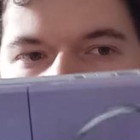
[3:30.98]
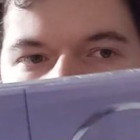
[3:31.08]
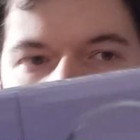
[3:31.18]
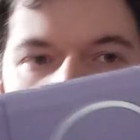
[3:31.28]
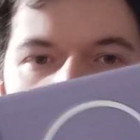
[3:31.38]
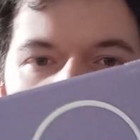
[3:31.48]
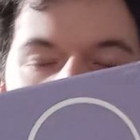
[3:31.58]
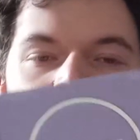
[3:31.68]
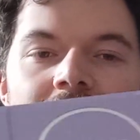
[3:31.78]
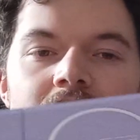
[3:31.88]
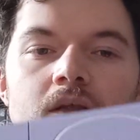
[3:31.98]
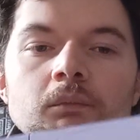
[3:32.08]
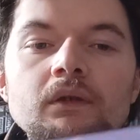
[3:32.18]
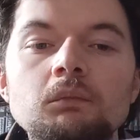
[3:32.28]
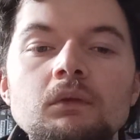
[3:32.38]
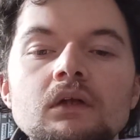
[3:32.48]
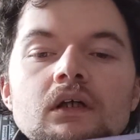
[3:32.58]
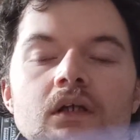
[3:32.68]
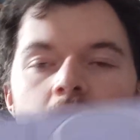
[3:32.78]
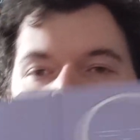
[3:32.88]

Or maybe it's not lilac purple, but